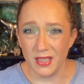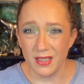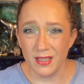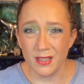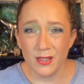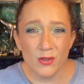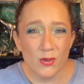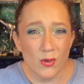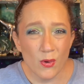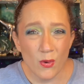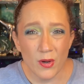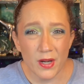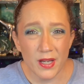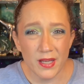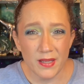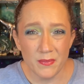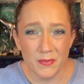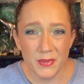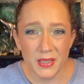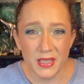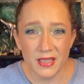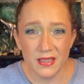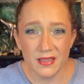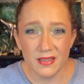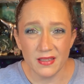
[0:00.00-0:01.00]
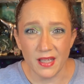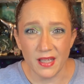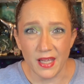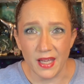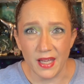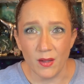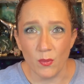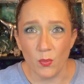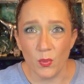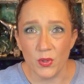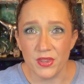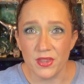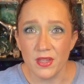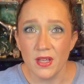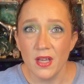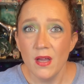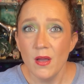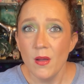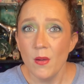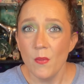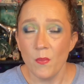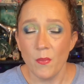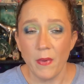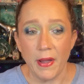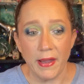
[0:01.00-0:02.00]
You know what I mean? Like, with
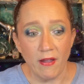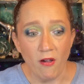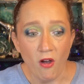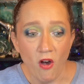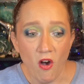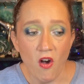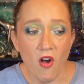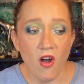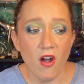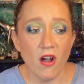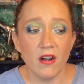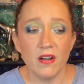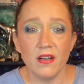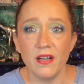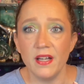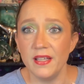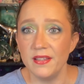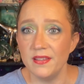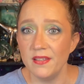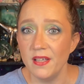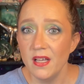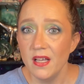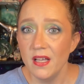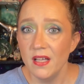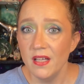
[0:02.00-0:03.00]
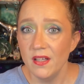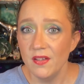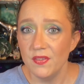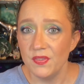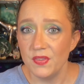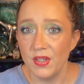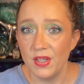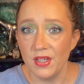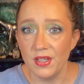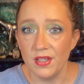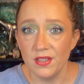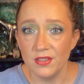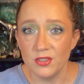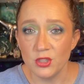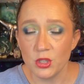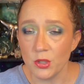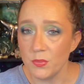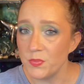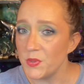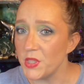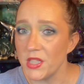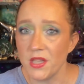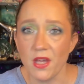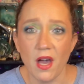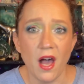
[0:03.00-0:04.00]
my car and the trip
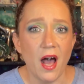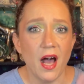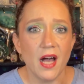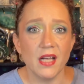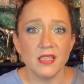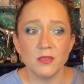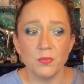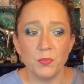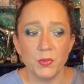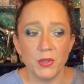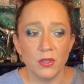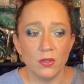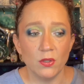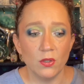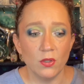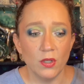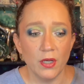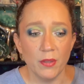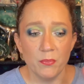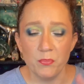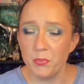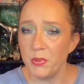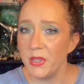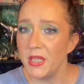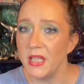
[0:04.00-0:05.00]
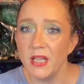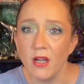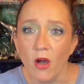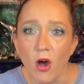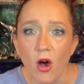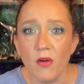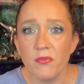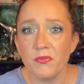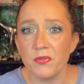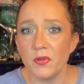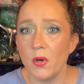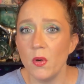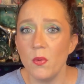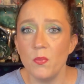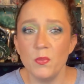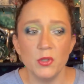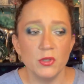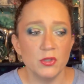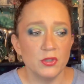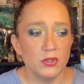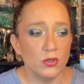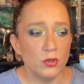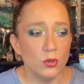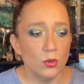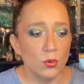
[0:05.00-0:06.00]
to the hospital and being off for
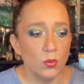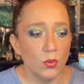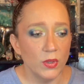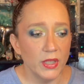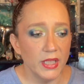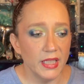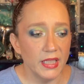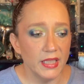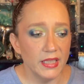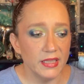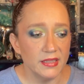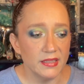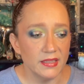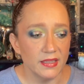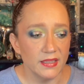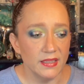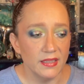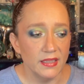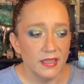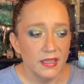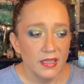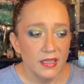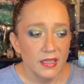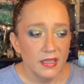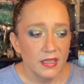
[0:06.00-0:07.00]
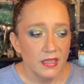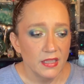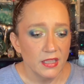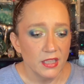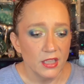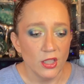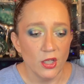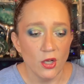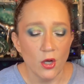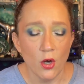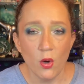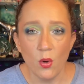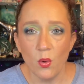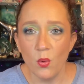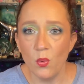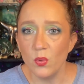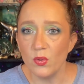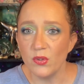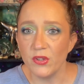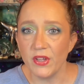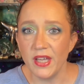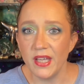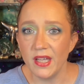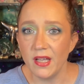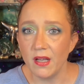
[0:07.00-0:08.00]
almost 2 weeks and, you know,
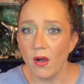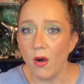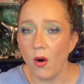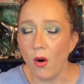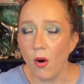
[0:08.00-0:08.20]
like,